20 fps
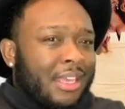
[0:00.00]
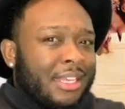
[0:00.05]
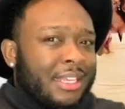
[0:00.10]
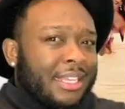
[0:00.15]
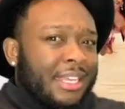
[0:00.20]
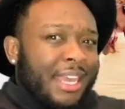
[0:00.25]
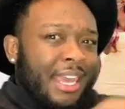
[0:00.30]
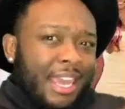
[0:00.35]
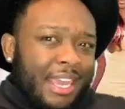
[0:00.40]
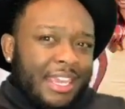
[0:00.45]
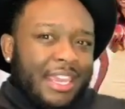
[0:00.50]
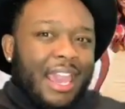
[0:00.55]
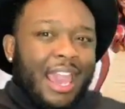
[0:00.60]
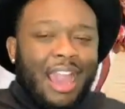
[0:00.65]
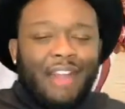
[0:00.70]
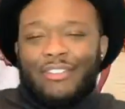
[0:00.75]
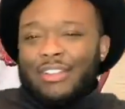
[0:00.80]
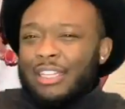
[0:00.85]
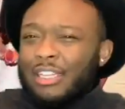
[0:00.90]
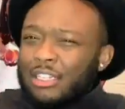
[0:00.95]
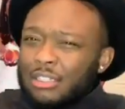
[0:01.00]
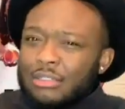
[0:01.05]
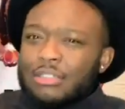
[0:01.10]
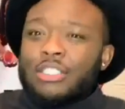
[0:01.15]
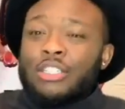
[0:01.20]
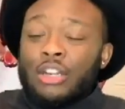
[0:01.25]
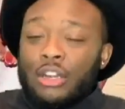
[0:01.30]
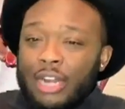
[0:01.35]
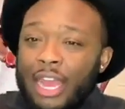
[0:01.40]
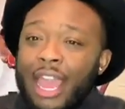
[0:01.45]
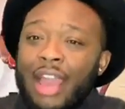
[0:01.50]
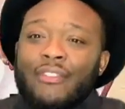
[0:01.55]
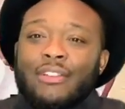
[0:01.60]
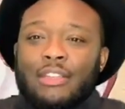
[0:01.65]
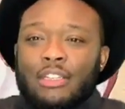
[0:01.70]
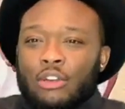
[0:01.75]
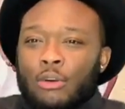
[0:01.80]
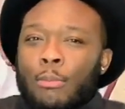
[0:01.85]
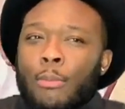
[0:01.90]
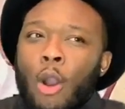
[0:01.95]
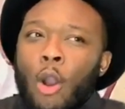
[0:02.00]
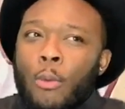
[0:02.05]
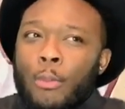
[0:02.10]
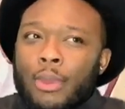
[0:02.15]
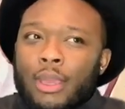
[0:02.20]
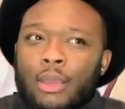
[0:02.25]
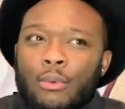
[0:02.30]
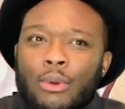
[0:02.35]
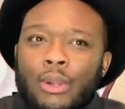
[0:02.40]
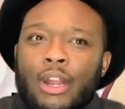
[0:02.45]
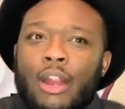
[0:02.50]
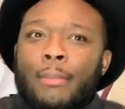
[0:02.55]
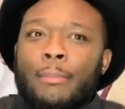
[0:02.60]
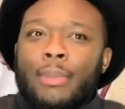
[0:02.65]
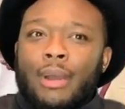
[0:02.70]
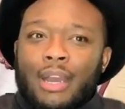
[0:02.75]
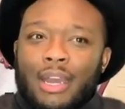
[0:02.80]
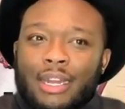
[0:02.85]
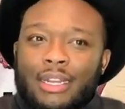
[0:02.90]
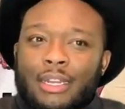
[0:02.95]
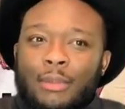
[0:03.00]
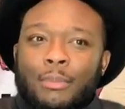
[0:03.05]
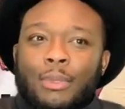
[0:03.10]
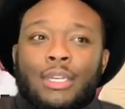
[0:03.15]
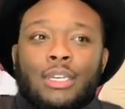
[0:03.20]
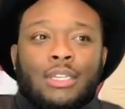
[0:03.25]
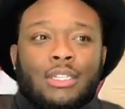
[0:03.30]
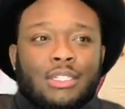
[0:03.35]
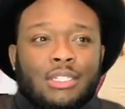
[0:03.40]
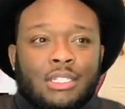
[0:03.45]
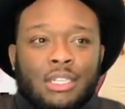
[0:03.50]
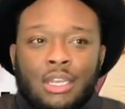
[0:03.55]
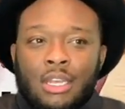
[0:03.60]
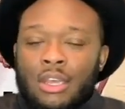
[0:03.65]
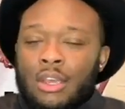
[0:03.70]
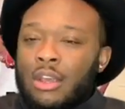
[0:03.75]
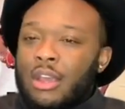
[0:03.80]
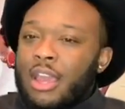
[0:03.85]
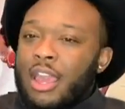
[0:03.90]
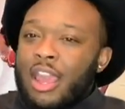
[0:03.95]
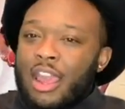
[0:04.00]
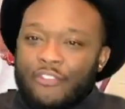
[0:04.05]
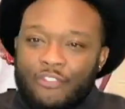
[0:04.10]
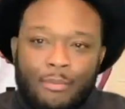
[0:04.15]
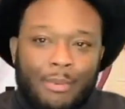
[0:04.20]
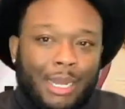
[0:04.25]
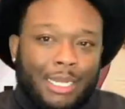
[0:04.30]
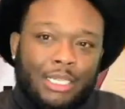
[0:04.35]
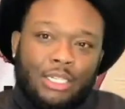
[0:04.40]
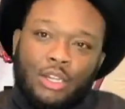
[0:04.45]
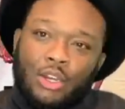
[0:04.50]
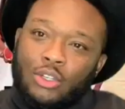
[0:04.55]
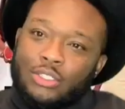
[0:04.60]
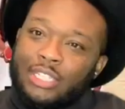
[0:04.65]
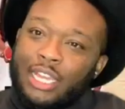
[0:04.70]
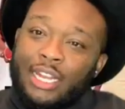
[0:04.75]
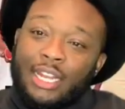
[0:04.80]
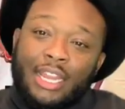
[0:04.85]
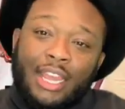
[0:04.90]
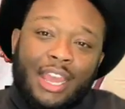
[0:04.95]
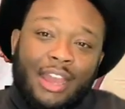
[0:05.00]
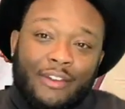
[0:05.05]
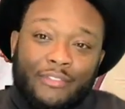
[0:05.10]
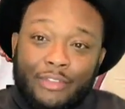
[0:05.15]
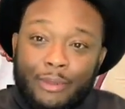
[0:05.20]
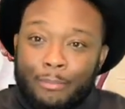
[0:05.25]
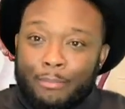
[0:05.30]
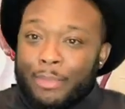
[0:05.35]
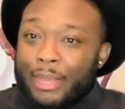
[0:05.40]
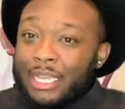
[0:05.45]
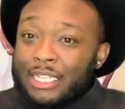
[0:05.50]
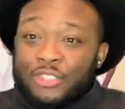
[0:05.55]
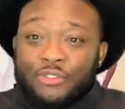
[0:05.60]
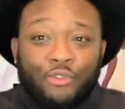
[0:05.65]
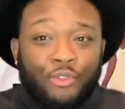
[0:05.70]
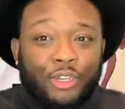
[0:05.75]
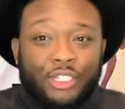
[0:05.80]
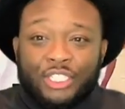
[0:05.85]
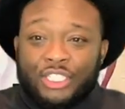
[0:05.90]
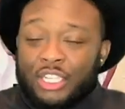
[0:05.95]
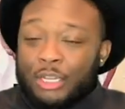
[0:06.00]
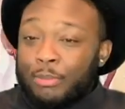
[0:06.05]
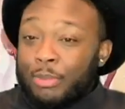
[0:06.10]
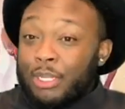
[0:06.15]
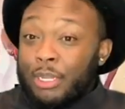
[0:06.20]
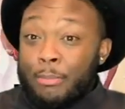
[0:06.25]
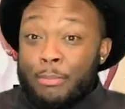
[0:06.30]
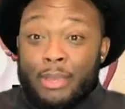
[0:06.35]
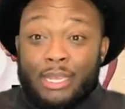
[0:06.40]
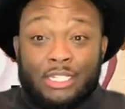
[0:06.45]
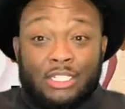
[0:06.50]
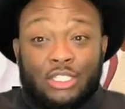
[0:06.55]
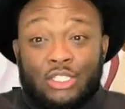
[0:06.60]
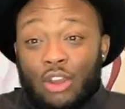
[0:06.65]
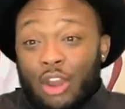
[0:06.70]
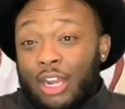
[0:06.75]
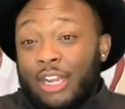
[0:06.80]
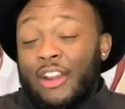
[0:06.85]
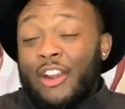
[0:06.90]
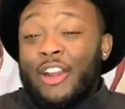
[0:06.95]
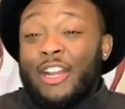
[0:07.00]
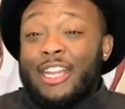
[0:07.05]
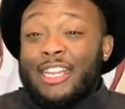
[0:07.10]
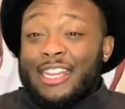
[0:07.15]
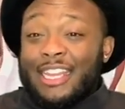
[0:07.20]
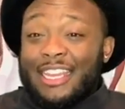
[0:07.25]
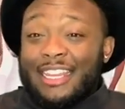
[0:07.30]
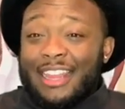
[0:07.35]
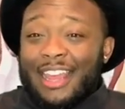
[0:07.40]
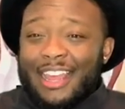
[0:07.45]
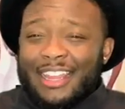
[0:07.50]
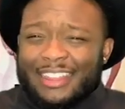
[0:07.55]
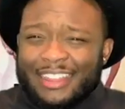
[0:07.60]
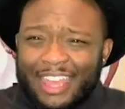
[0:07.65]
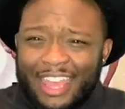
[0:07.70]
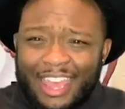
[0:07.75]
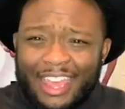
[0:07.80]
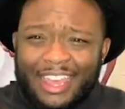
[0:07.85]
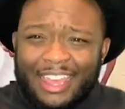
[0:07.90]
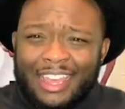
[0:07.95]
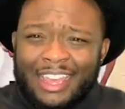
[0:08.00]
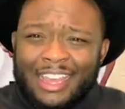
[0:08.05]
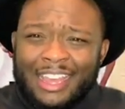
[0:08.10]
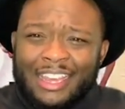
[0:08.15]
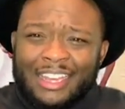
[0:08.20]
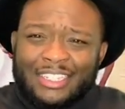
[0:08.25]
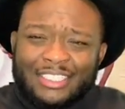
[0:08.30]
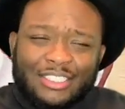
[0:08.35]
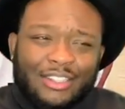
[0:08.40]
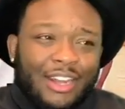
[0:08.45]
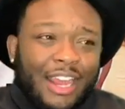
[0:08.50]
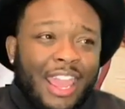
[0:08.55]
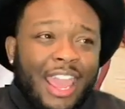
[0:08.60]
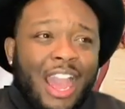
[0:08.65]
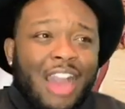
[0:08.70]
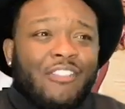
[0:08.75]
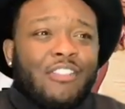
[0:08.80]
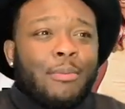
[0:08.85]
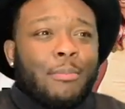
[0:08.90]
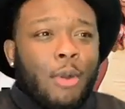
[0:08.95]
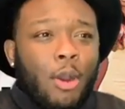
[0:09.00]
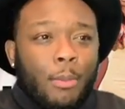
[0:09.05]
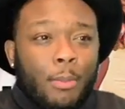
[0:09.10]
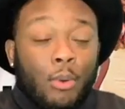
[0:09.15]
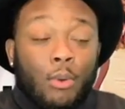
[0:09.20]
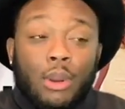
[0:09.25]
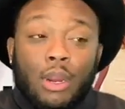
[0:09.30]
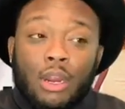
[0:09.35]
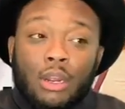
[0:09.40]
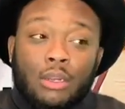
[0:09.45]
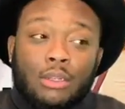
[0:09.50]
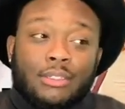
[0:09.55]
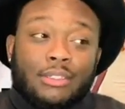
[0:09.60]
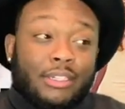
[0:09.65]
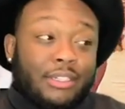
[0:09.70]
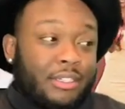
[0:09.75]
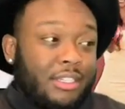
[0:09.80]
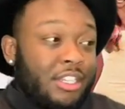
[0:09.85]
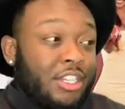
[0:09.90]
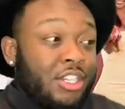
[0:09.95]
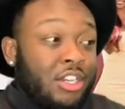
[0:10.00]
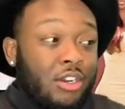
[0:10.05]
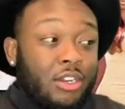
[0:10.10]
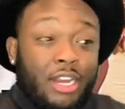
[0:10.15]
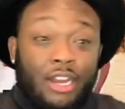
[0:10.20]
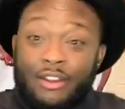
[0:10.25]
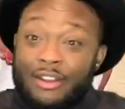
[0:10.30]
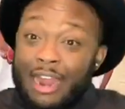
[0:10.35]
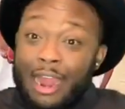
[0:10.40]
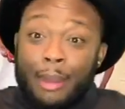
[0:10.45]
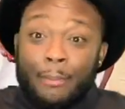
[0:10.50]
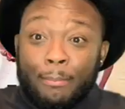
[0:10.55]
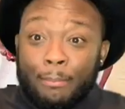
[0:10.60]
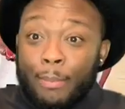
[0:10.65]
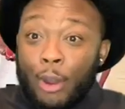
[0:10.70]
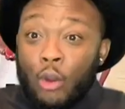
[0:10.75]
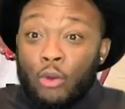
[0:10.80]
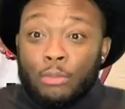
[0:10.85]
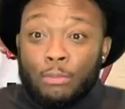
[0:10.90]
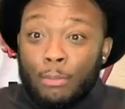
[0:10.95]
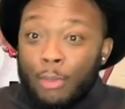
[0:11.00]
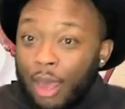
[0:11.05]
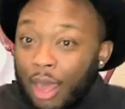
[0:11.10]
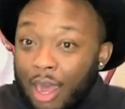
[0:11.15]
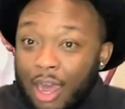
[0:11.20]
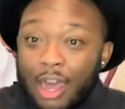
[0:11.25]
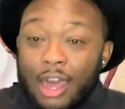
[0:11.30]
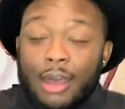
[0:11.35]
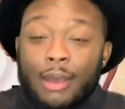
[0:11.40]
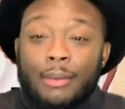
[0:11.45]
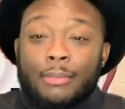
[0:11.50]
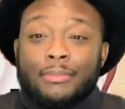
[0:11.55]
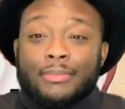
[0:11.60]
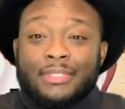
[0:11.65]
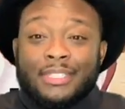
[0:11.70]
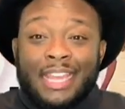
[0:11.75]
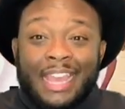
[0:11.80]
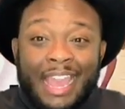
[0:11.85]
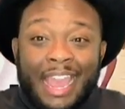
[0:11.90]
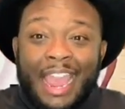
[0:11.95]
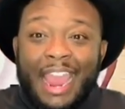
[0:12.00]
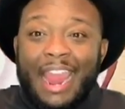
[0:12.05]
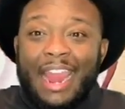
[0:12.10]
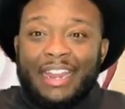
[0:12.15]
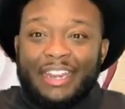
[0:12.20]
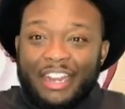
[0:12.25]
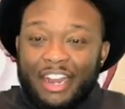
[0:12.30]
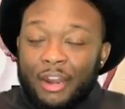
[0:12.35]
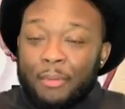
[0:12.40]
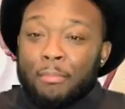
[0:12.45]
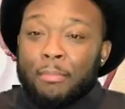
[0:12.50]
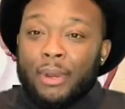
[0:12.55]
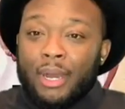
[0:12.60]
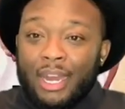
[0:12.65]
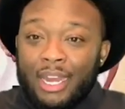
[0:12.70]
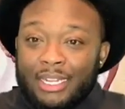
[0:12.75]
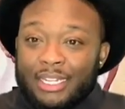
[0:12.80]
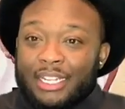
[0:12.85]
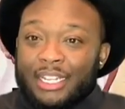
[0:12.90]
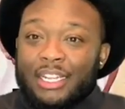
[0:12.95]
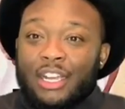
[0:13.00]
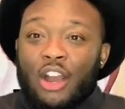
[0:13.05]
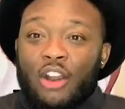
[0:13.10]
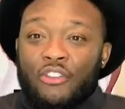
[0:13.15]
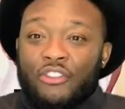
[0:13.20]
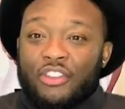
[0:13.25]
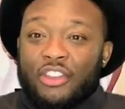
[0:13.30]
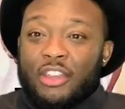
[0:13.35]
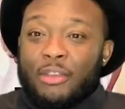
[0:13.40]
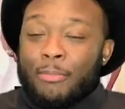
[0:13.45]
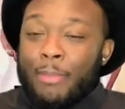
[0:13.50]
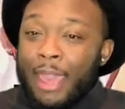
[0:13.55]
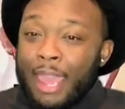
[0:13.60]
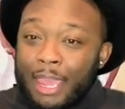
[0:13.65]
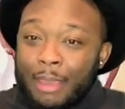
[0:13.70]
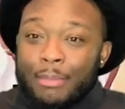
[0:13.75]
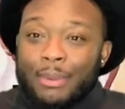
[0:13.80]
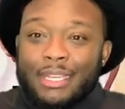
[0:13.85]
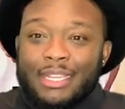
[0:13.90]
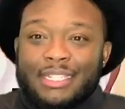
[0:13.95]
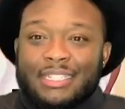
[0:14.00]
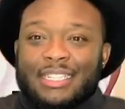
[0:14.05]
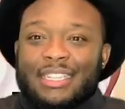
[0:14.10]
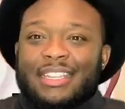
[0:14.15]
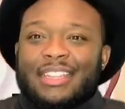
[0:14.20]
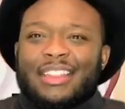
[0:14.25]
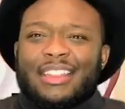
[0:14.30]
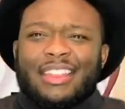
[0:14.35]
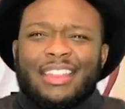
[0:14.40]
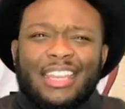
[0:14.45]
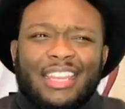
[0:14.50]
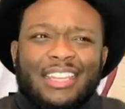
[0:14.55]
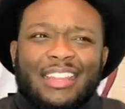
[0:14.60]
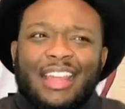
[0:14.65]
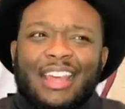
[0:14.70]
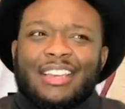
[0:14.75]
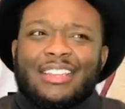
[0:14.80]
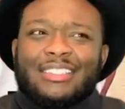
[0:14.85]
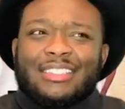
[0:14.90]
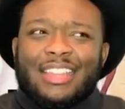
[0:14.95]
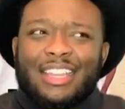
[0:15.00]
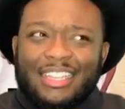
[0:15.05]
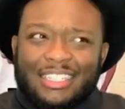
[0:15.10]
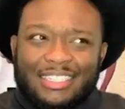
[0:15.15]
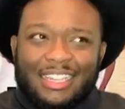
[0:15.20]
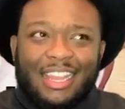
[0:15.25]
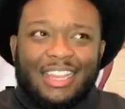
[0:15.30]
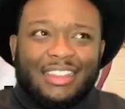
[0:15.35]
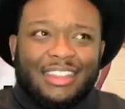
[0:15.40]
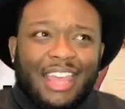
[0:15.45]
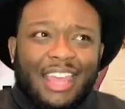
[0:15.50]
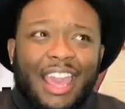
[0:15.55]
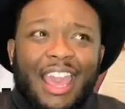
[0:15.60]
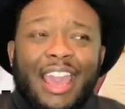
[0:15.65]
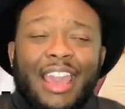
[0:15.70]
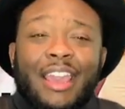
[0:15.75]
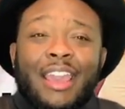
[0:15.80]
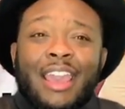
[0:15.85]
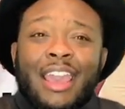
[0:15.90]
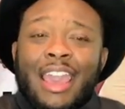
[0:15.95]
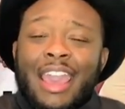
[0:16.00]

Kenya have a little, they have a little moment where they're bonding because everybody knows they didn't have the best friendship or the best start or anything like that. So they have a moment where, they're now both moms and they're bonding over the babies and things like that.